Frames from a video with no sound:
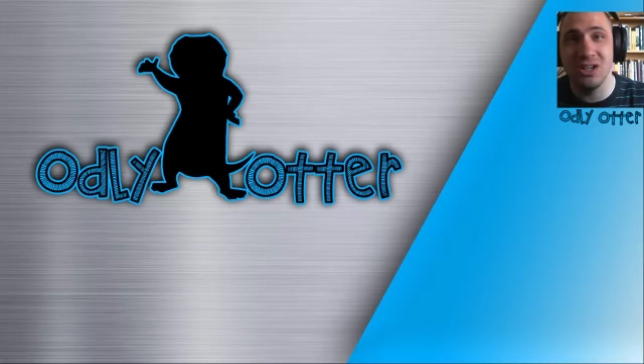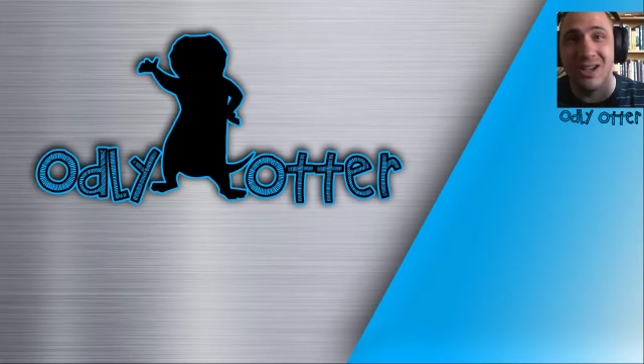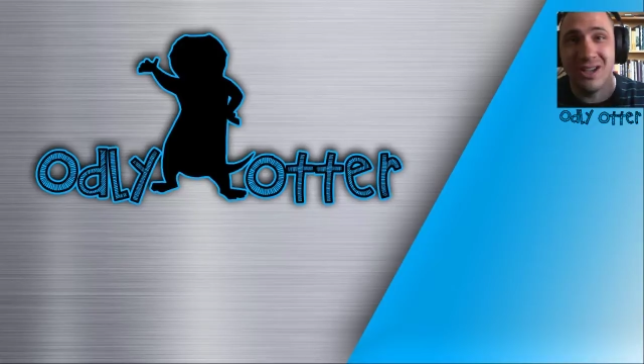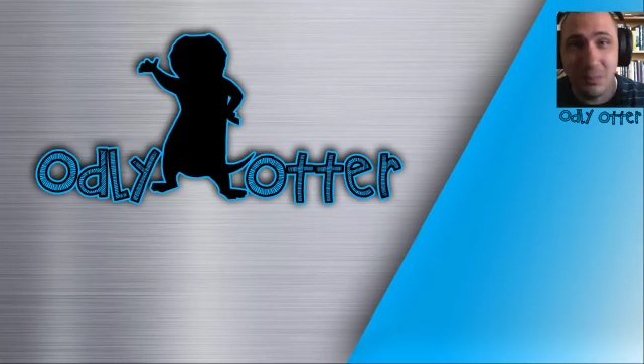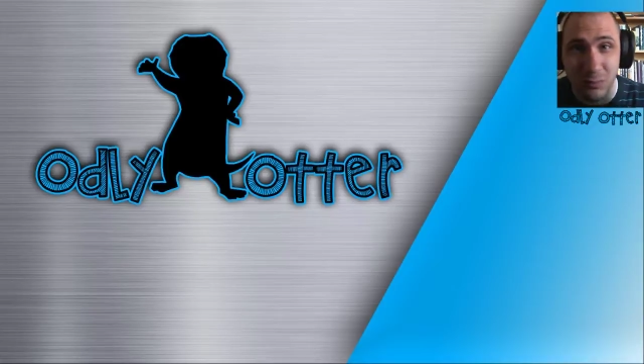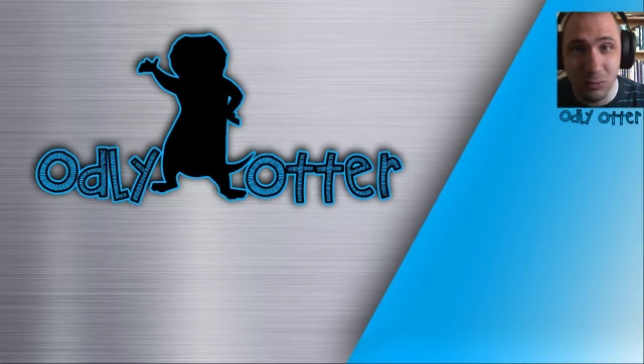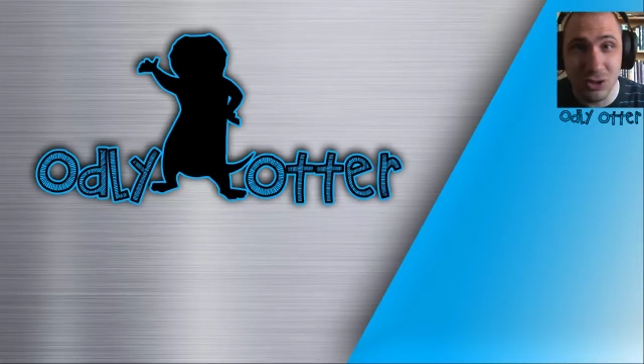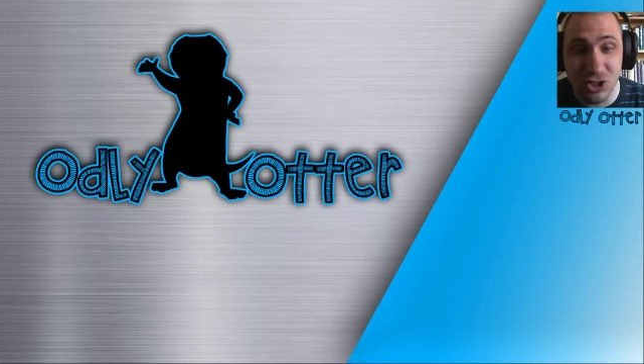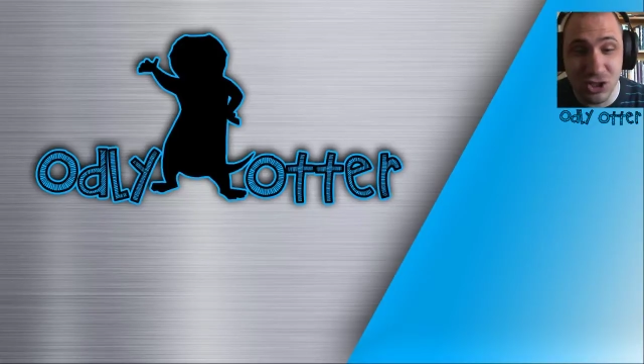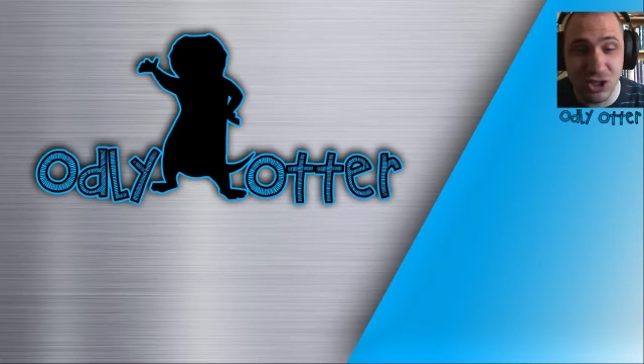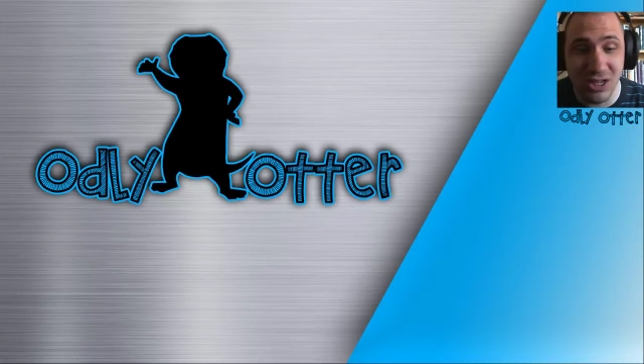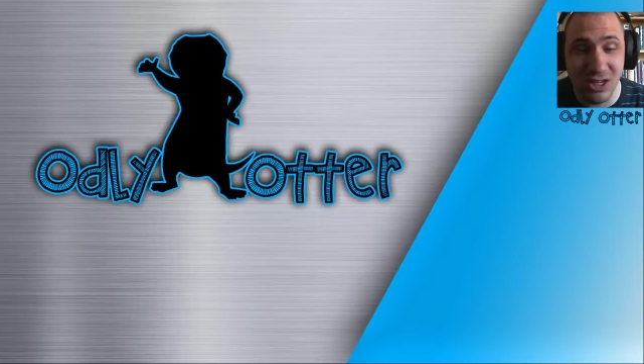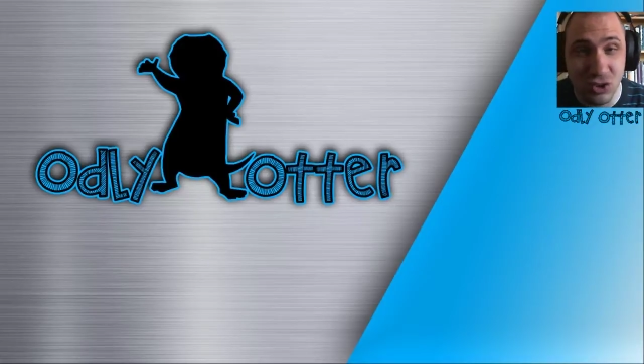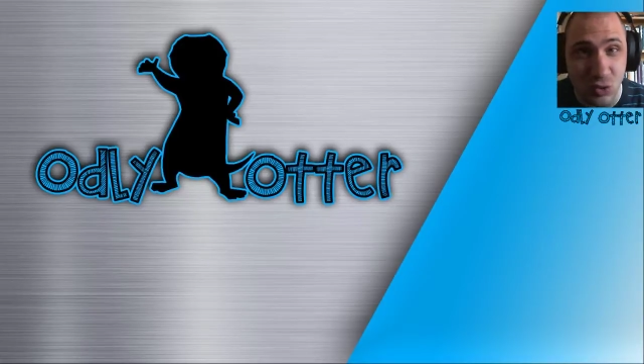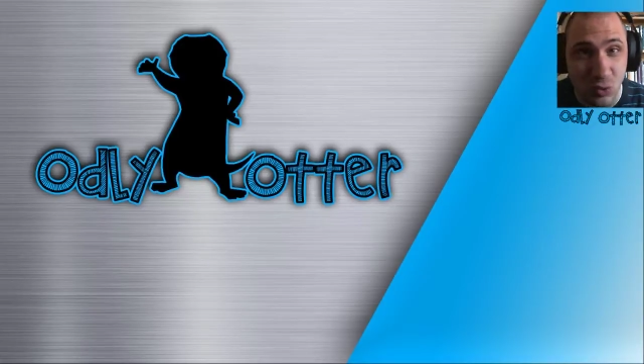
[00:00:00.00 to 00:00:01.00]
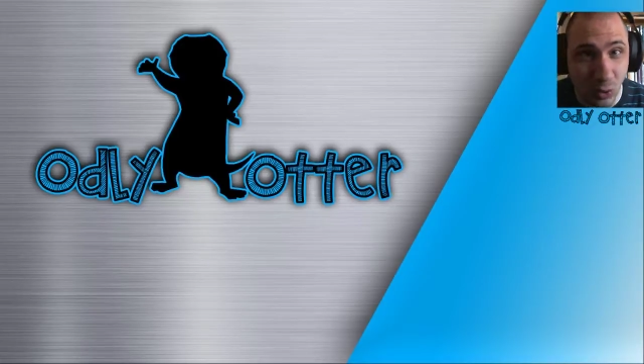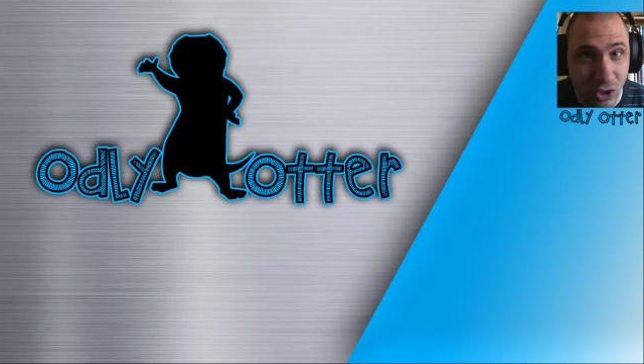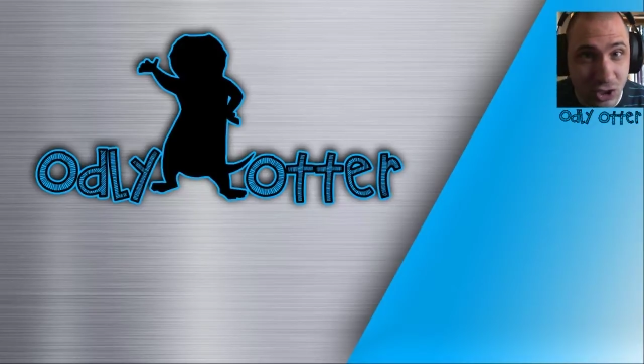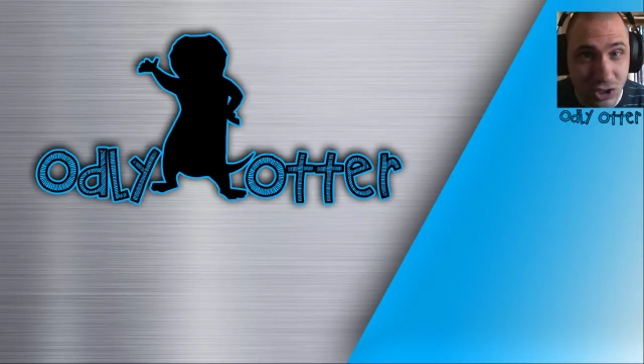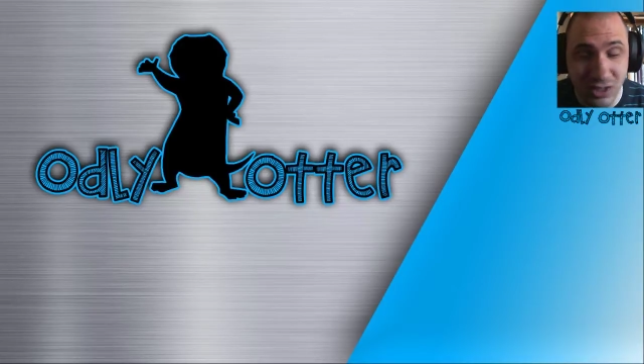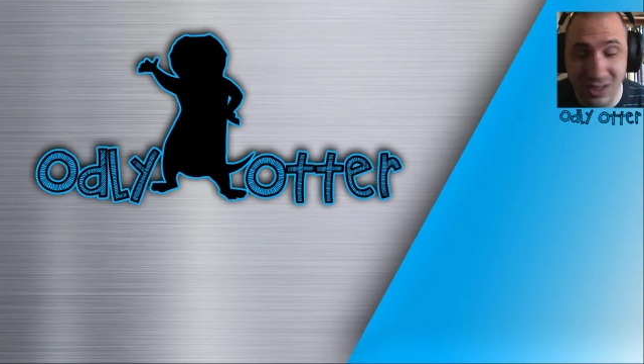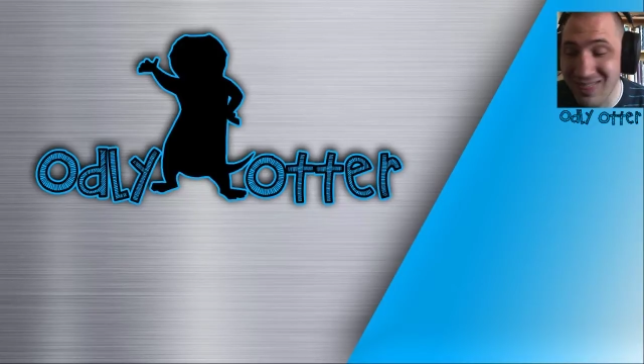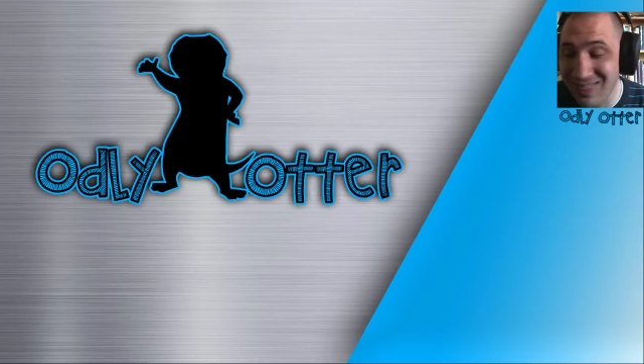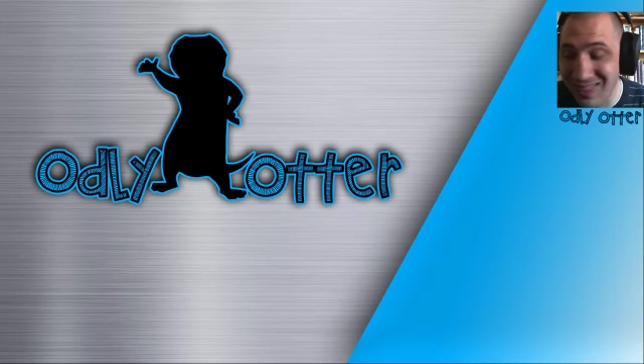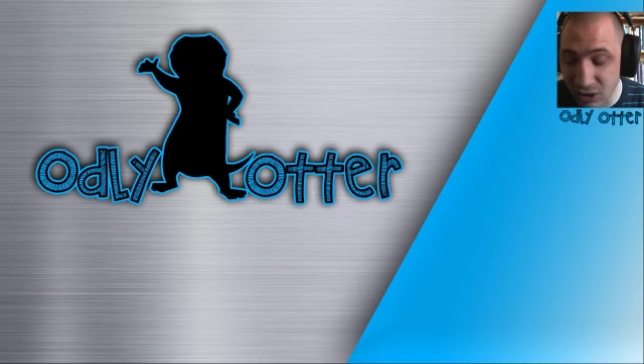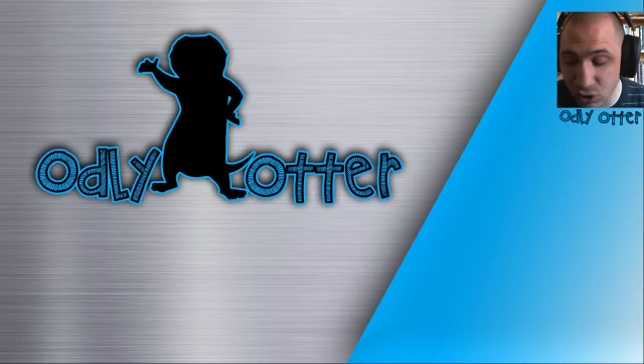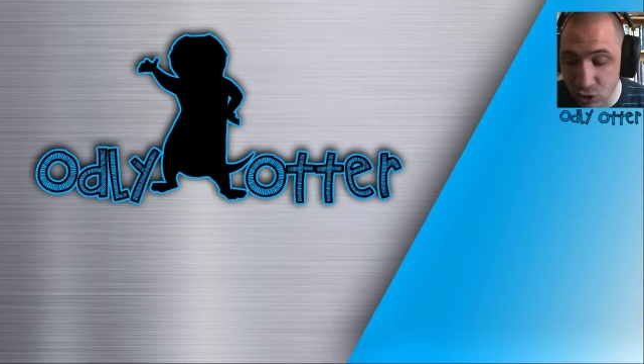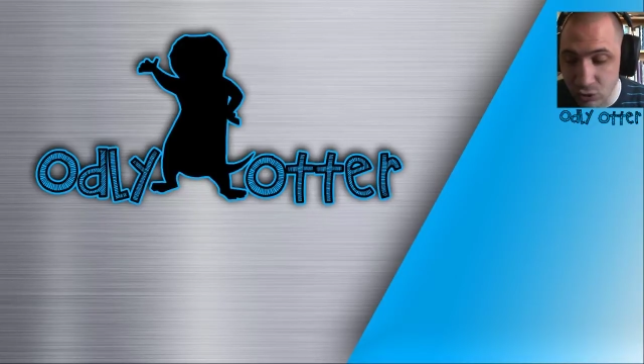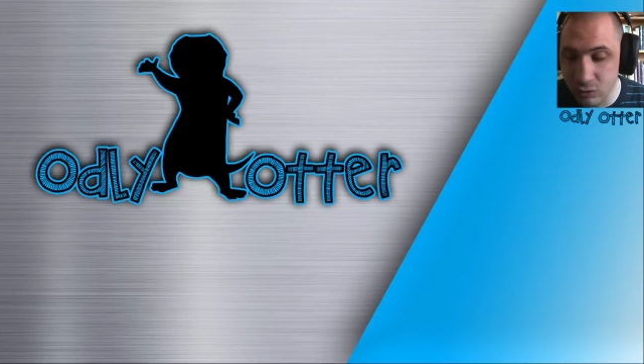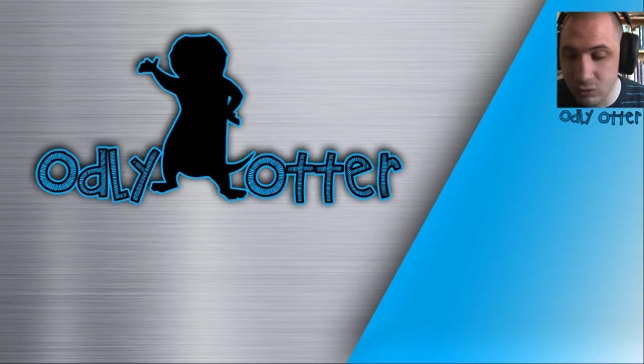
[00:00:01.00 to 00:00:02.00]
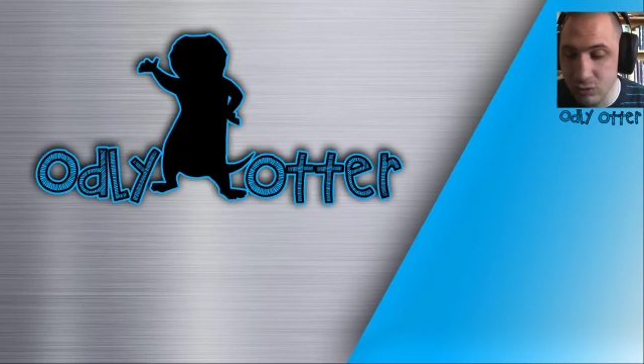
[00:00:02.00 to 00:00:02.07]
I appreciate you watching. Thank you.